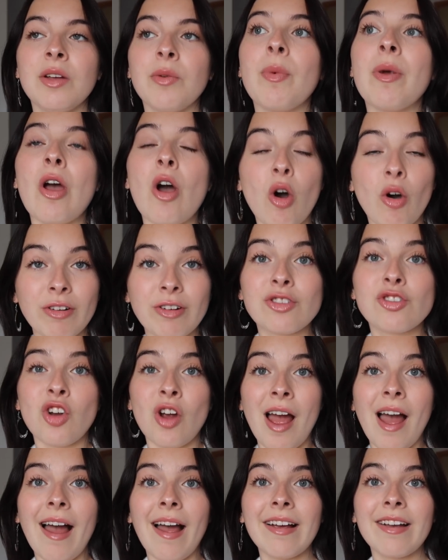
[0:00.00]
we are on
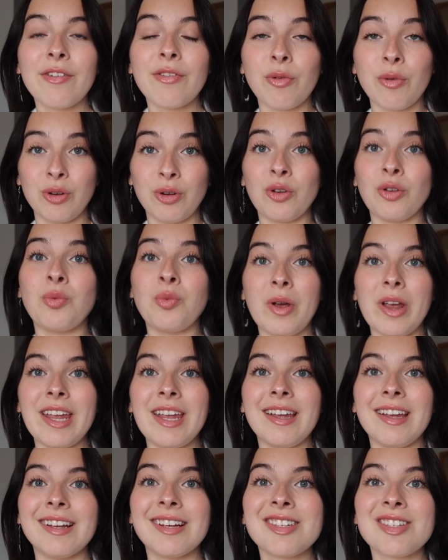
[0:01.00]
track for a good
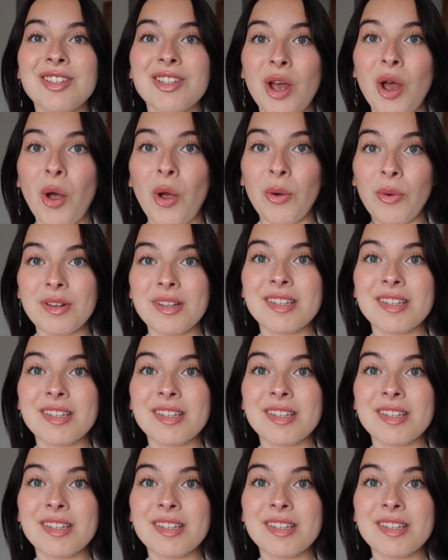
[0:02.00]
week. So,